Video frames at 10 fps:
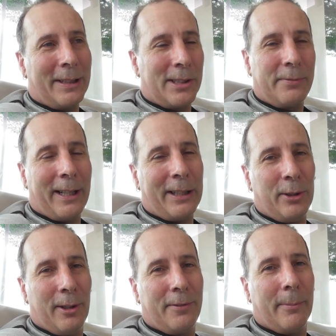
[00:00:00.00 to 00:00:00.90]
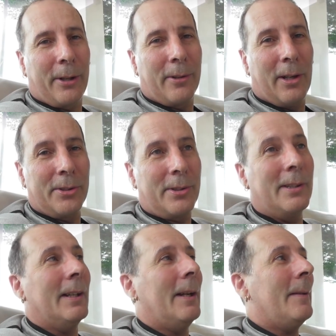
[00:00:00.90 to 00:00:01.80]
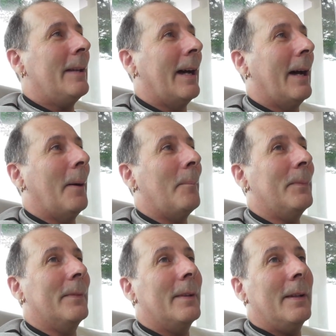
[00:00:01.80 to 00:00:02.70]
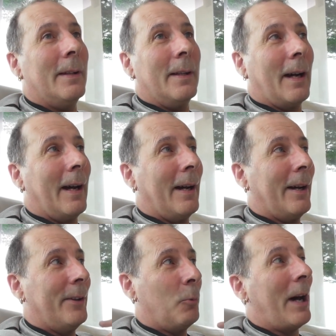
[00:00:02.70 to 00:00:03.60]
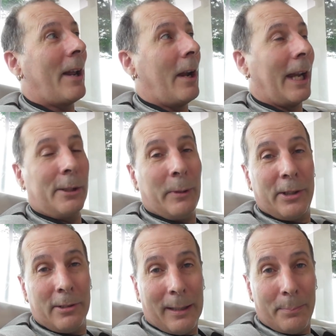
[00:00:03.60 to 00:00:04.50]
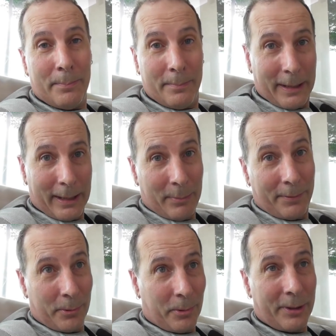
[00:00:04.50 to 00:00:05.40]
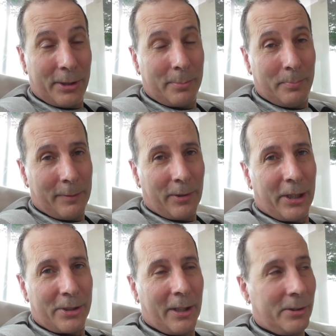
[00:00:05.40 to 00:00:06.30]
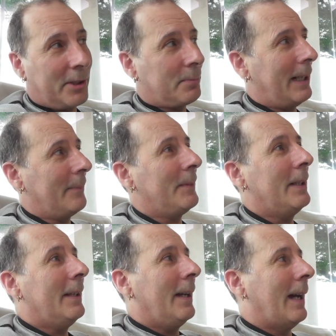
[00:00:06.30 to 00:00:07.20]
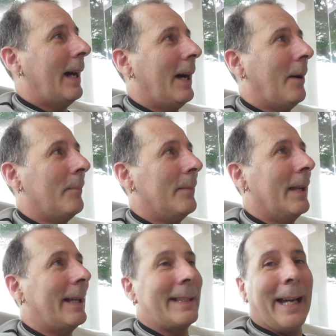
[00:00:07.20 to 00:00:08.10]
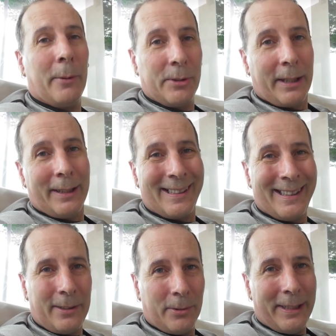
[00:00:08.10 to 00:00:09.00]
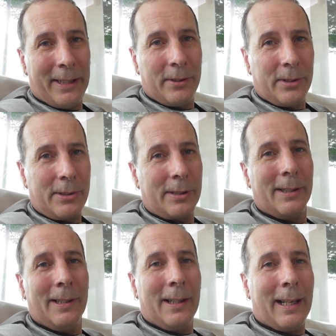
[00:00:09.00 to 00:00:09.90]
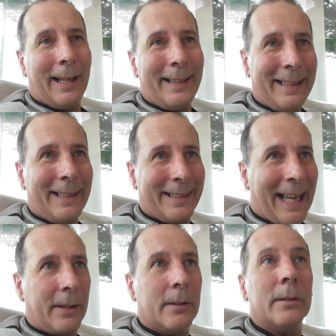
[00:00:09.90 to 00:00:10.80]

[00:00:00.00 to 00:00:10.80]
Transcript: is fairly uniform across. The one I actually went to up before I chose this one, again, it was only a single dentist in that